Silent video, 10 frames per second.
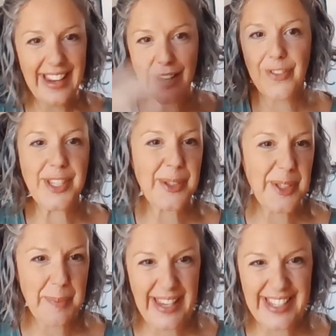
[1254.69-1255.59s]
in the
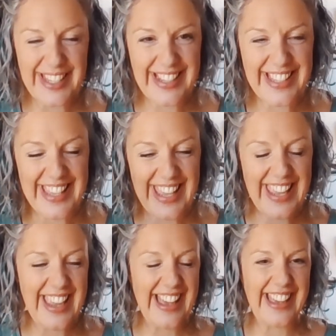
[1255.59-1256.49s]
physical space, it's
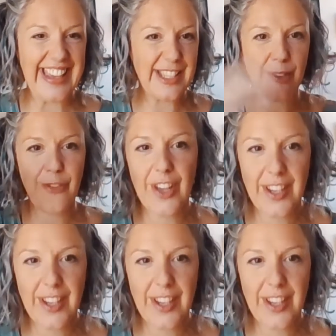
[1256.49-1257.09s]
the